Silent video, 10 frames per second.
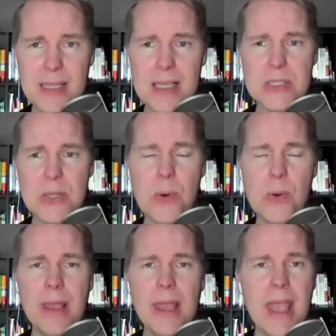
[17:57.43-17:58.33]

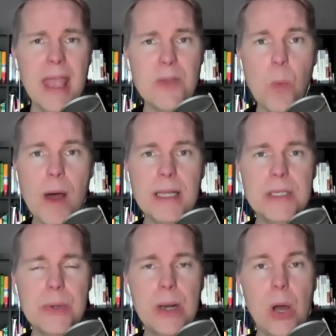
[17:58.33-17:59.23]
So if you want to
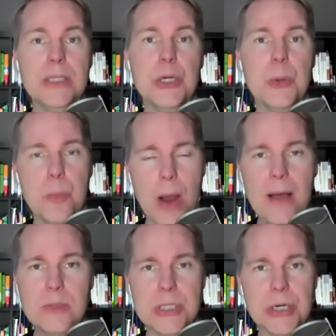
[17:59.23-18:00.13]
do it on your
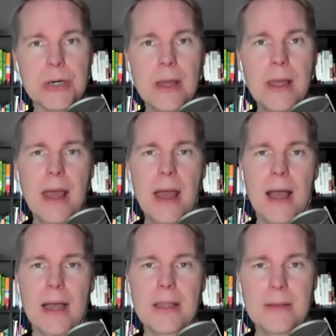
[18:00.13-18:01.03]
browser,
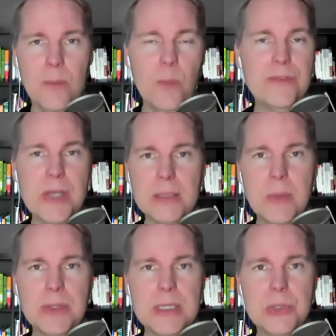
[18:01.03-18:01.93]
we've talked
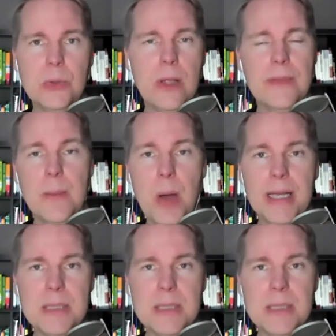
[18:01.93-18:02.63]
about this tool on the podcast